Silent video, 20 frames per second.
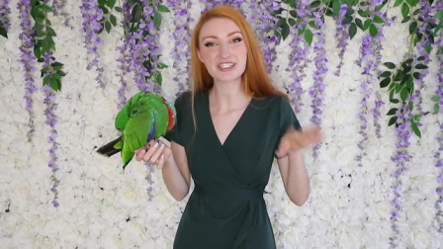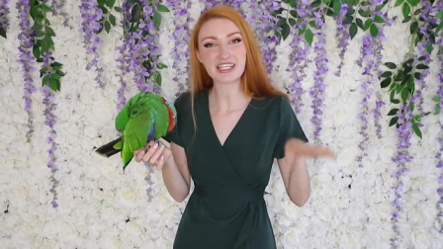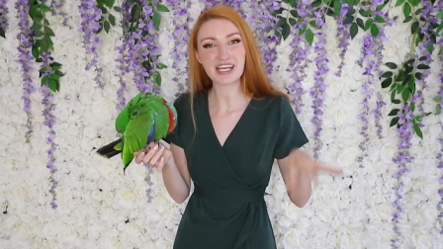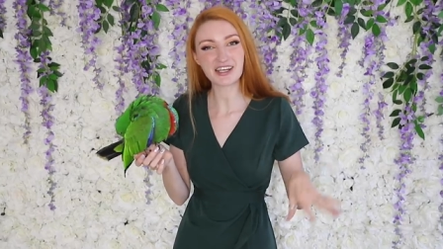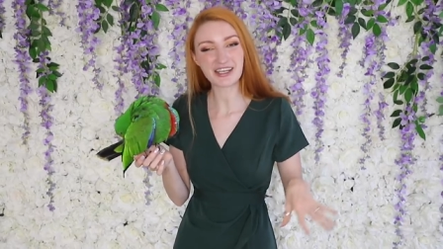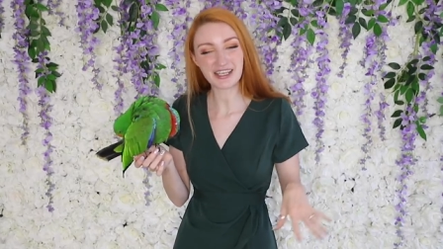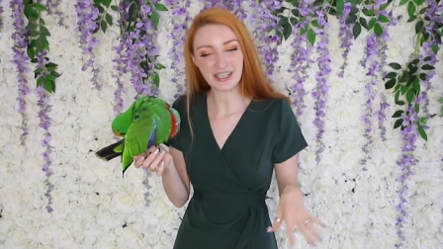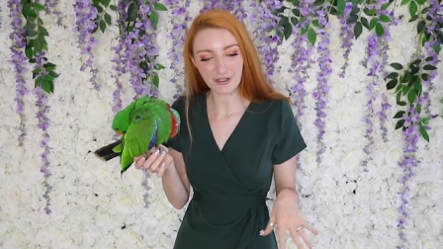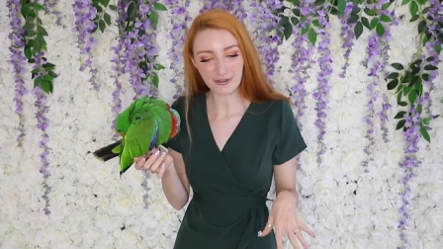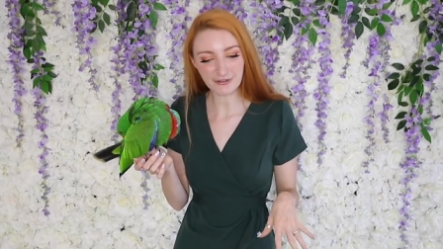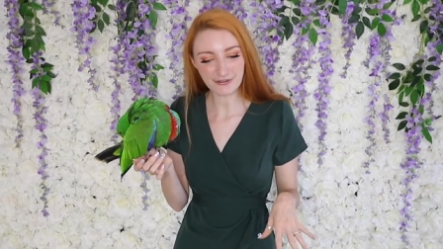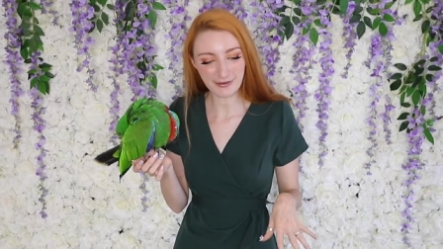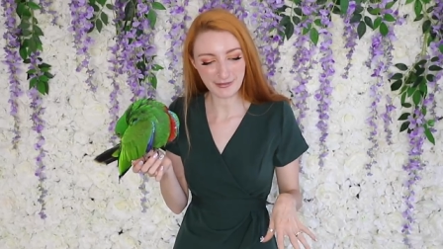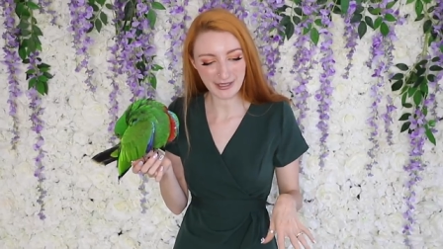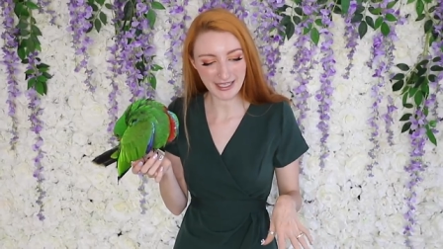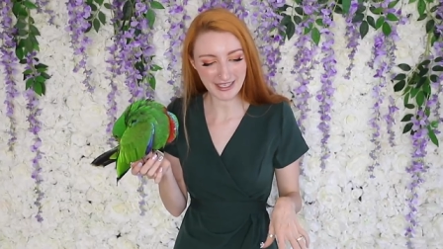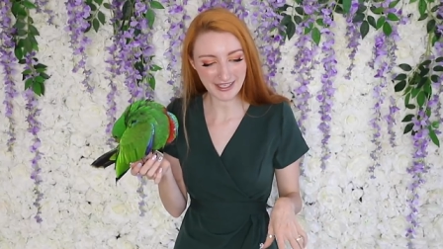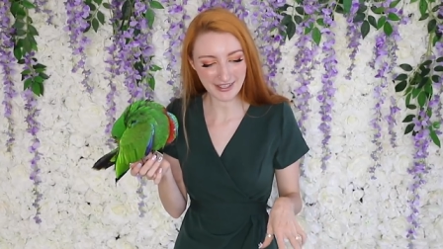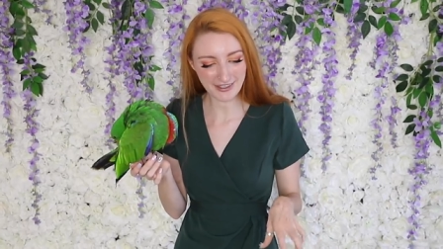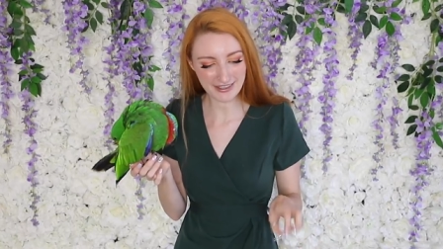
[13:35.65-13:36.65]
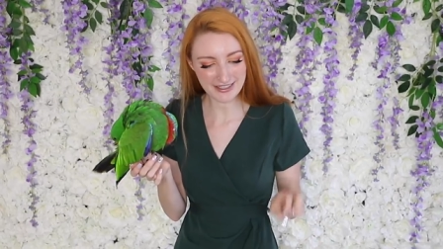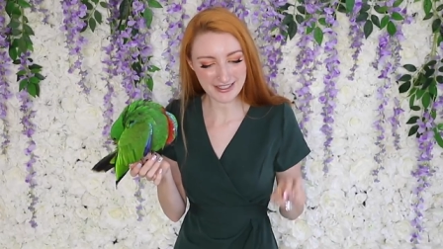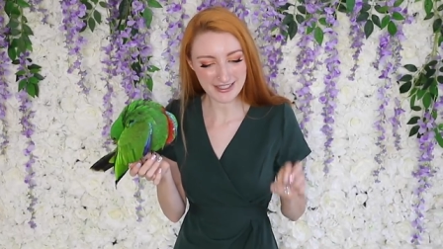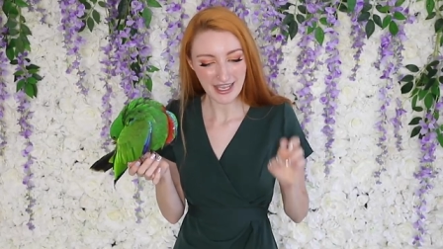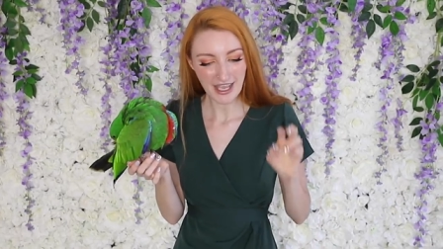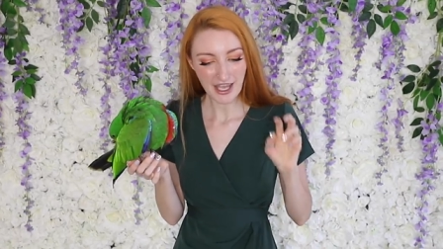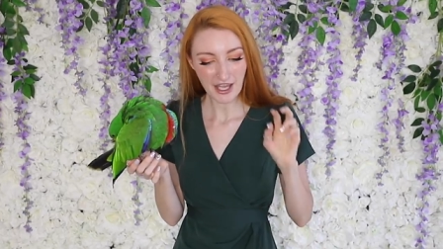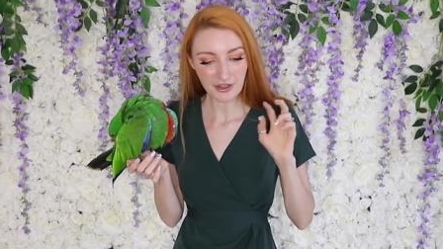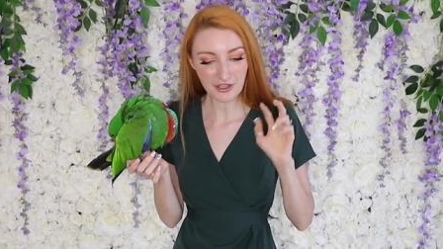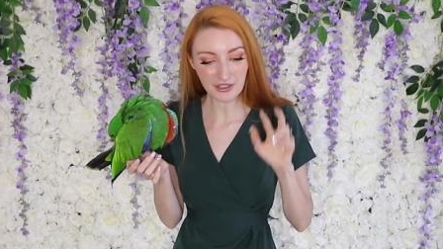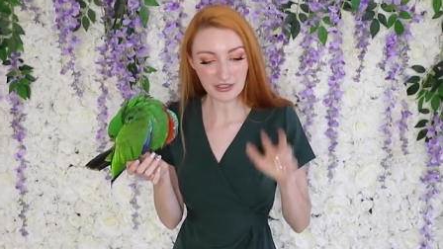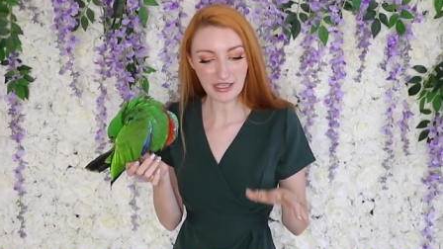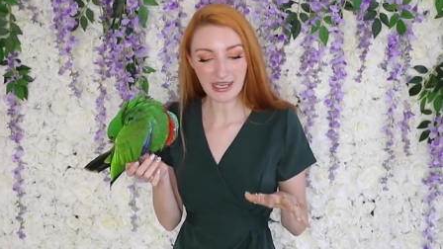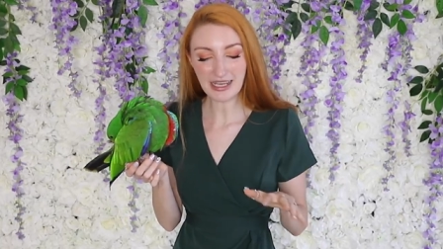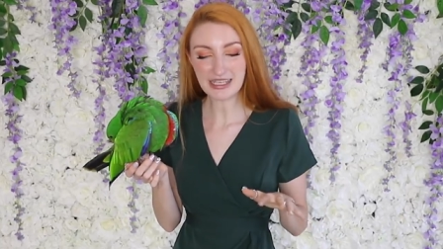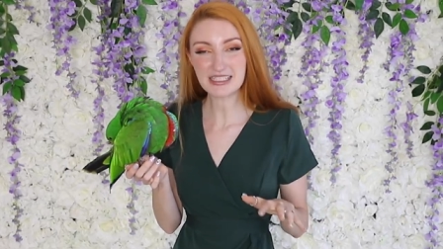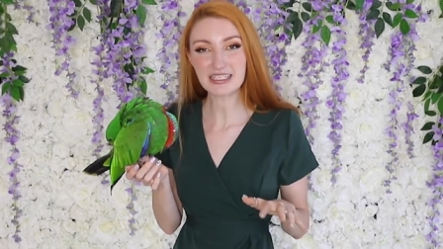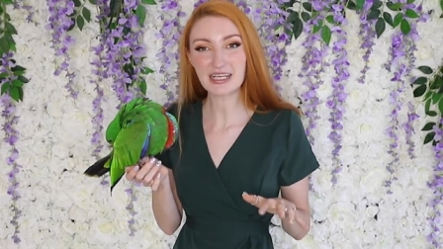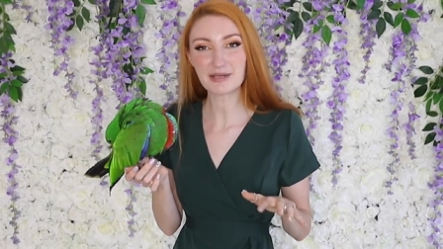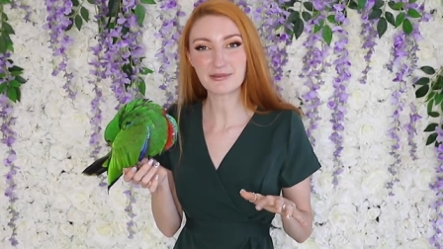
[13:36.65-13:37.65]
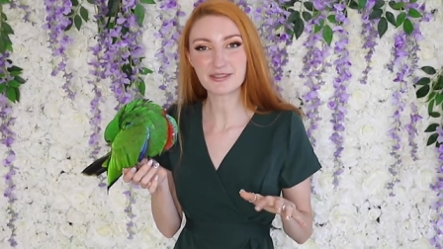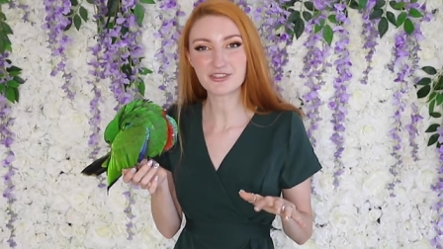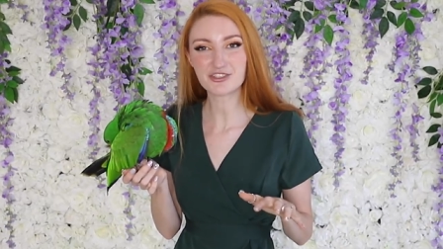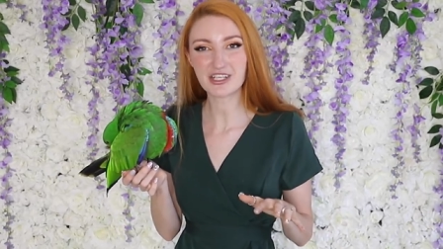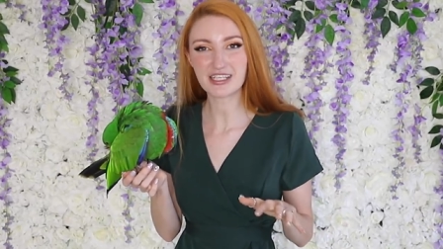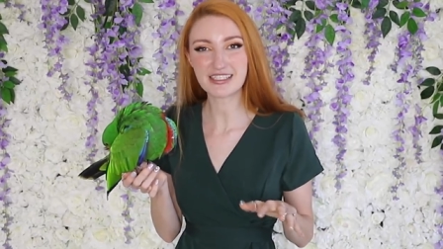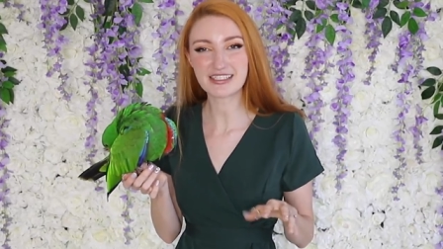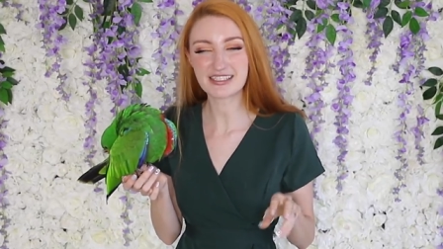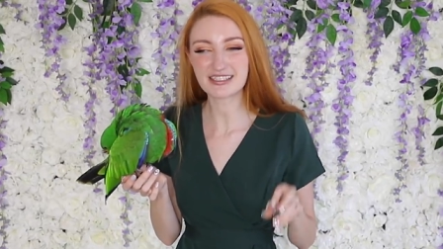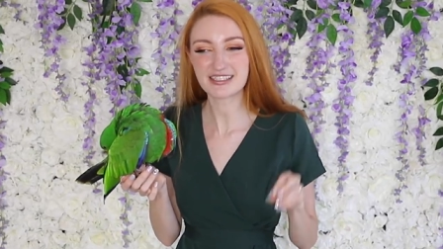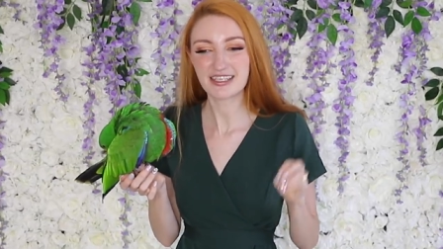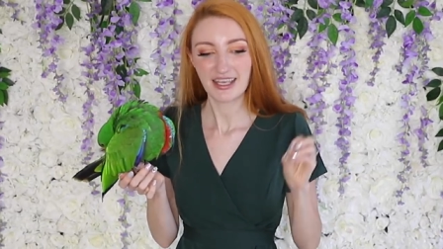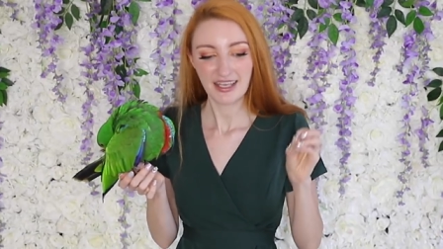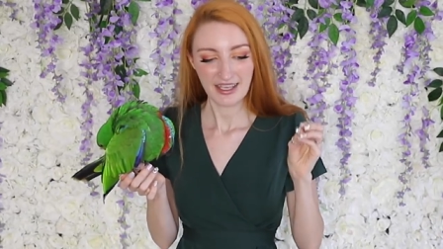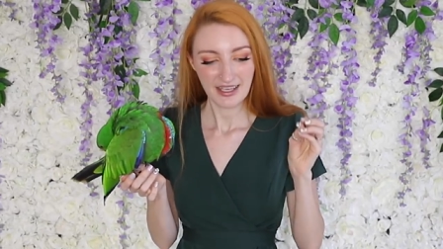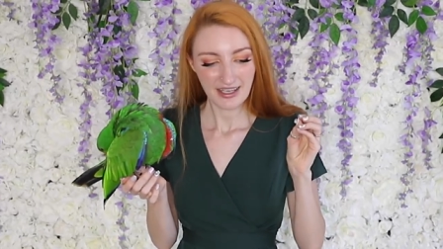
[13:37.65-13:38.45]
downhill from here because the last couple of dresses